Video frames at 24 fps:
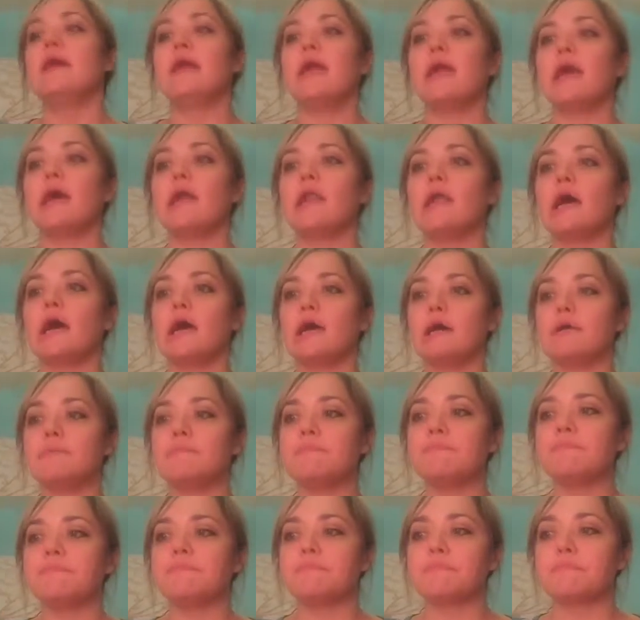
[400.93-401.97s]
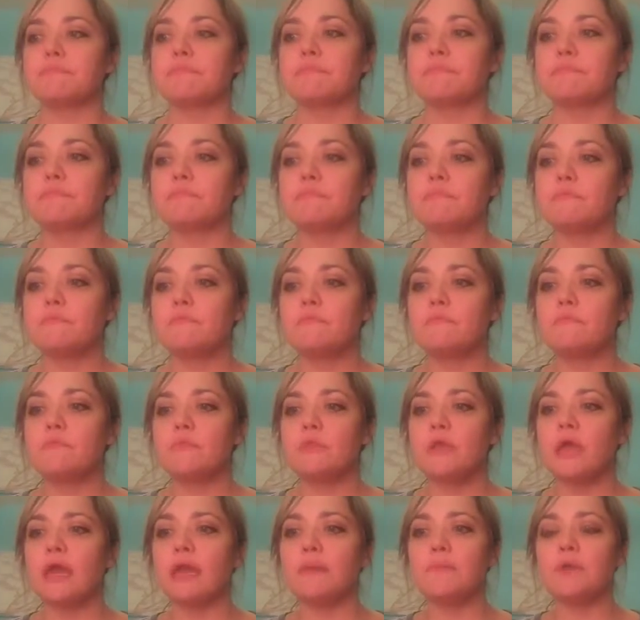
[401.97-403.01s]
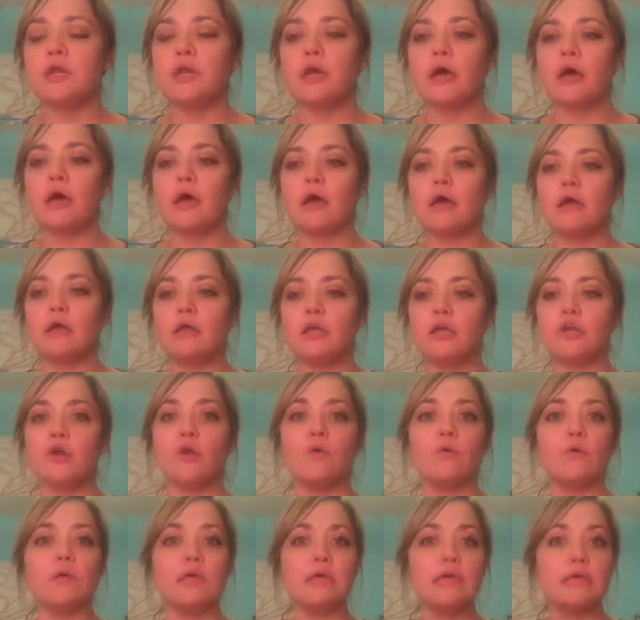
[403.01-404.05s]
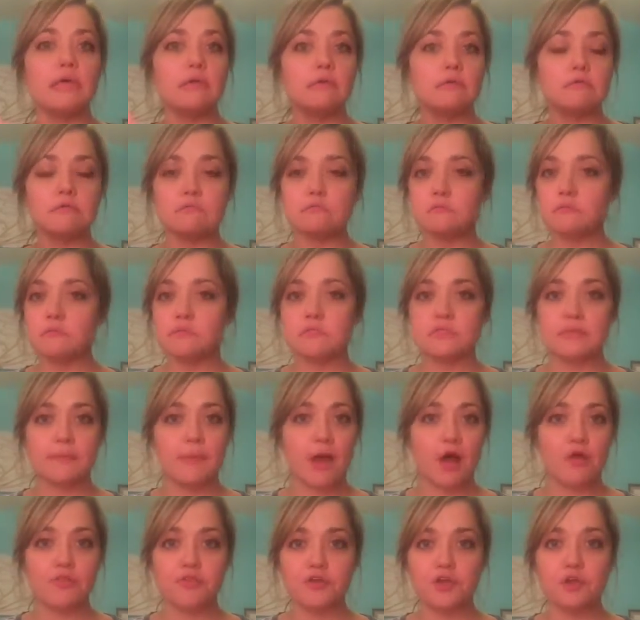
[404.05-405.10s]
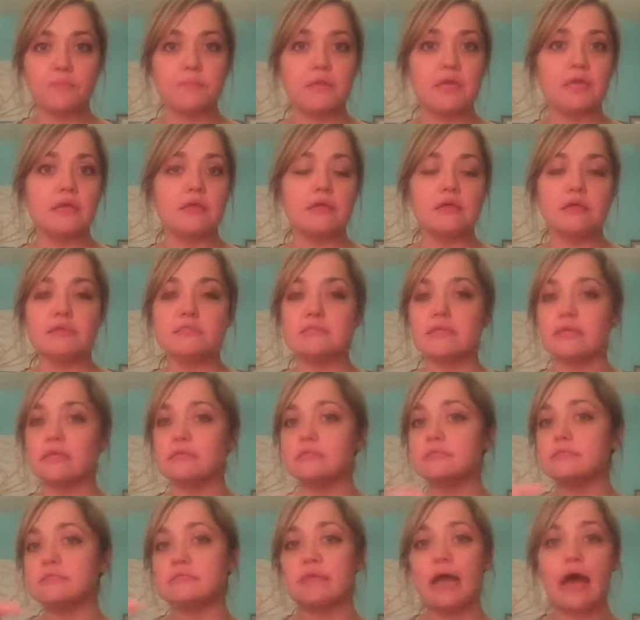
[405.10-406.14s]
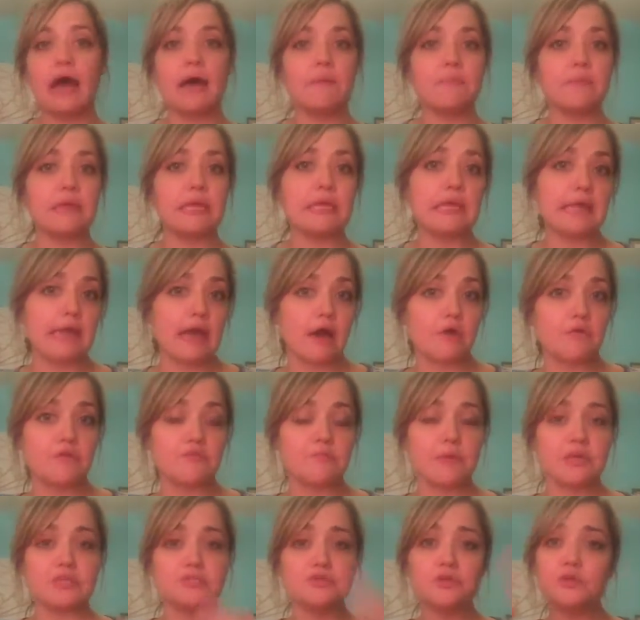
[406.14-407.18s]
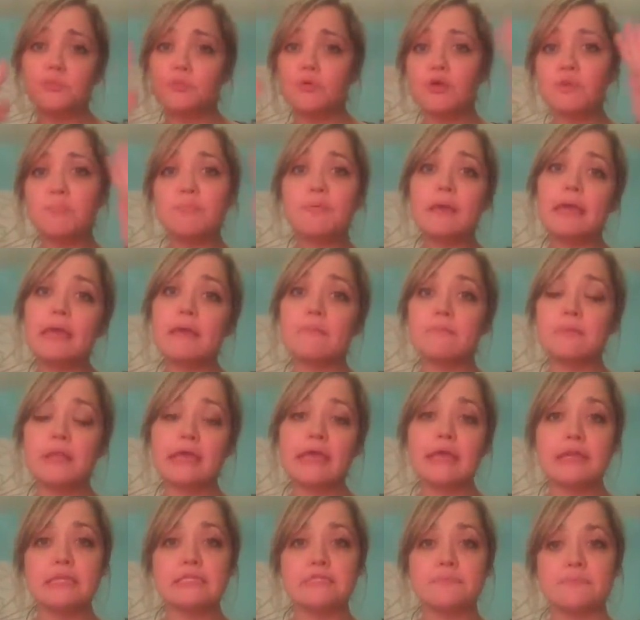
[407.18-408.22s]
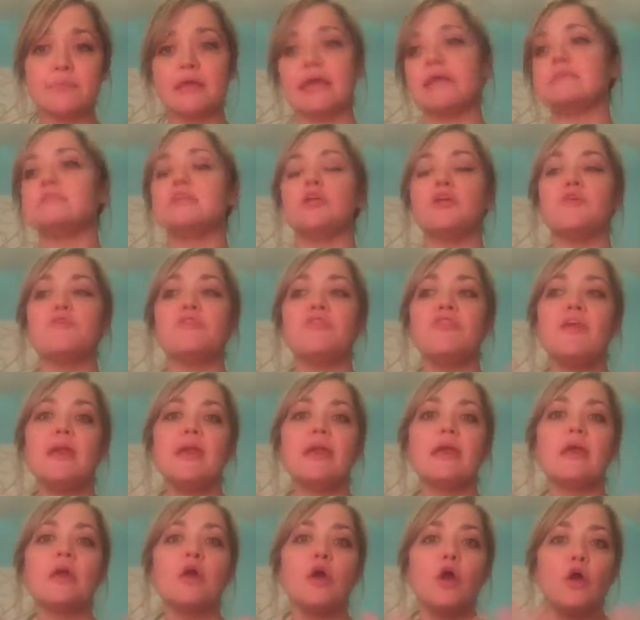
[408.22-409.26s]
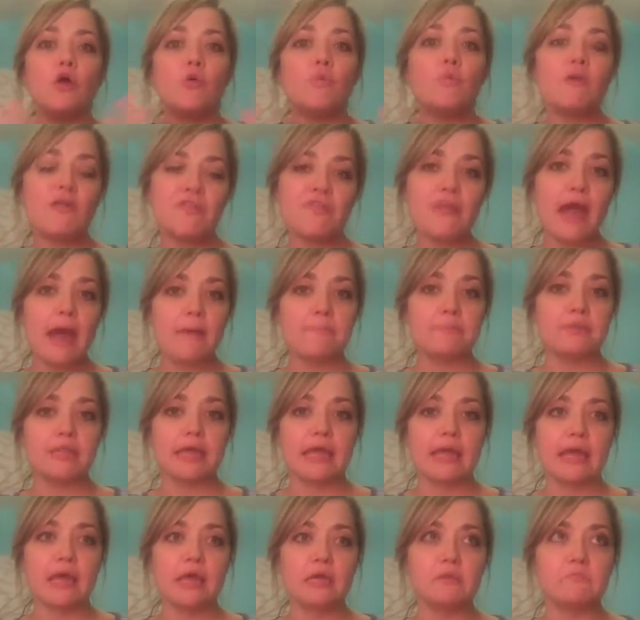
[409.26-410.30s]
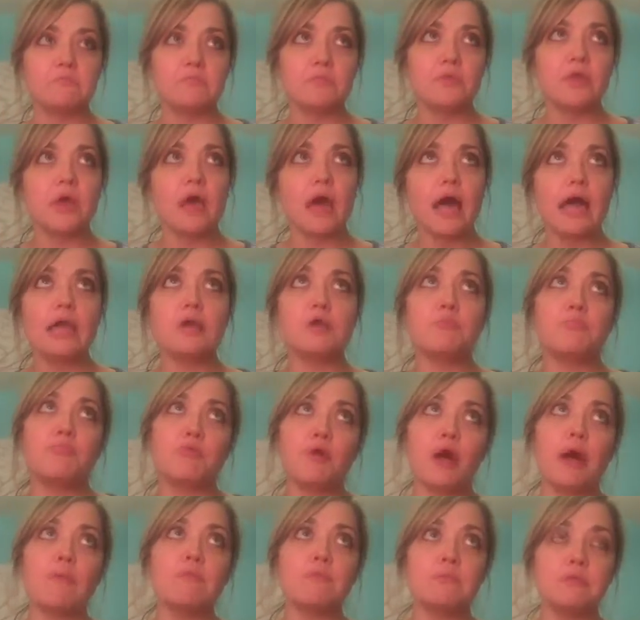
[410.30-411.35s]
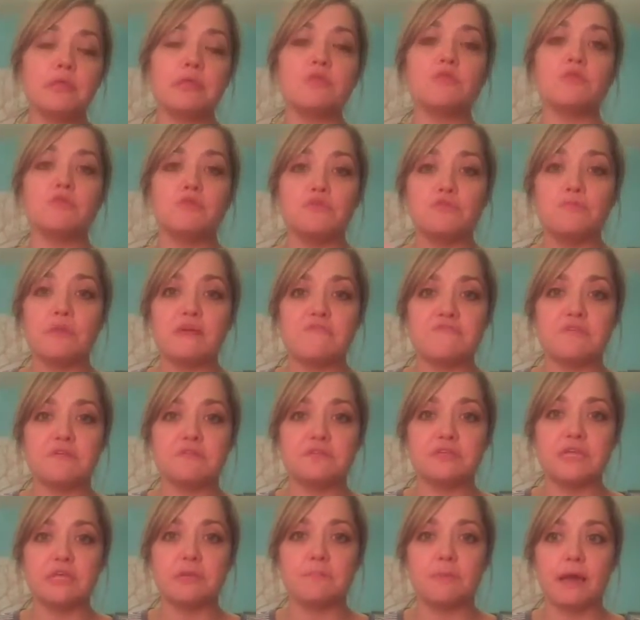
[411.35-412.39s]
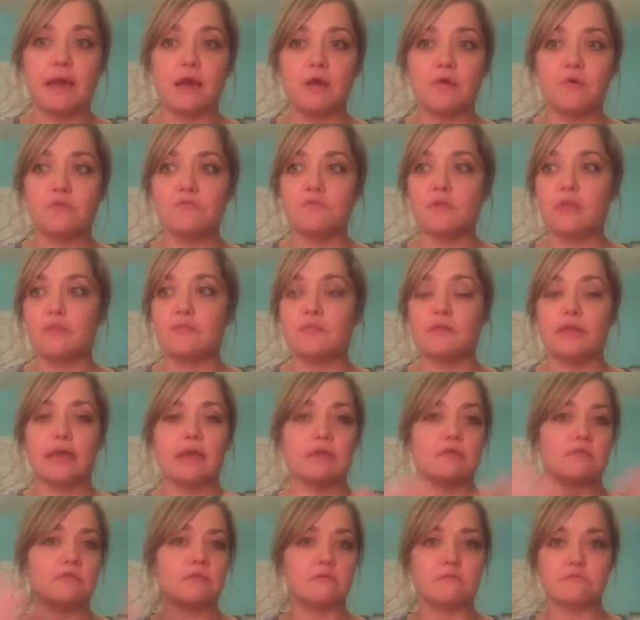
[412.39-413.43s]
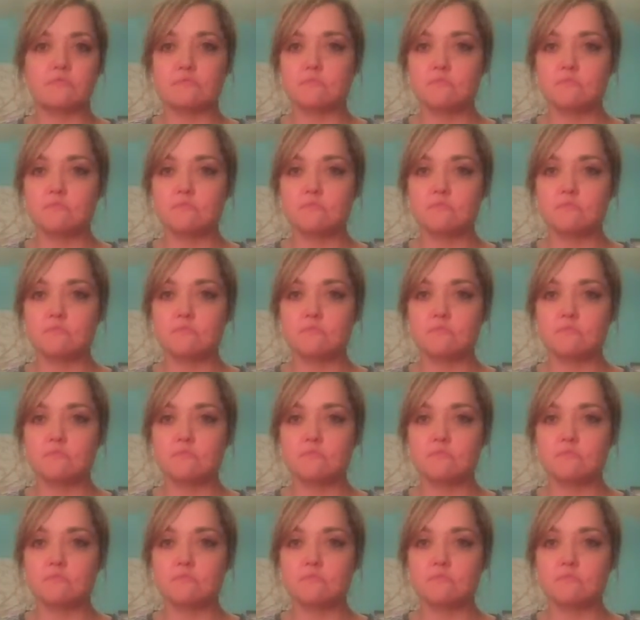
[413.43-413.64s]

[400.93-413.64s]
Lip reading: And I'm going to, eat some healthier meals and stop eating out as much. So you put a plan into place, and you think, with that plan, I could probably lose my 15 pounds in the next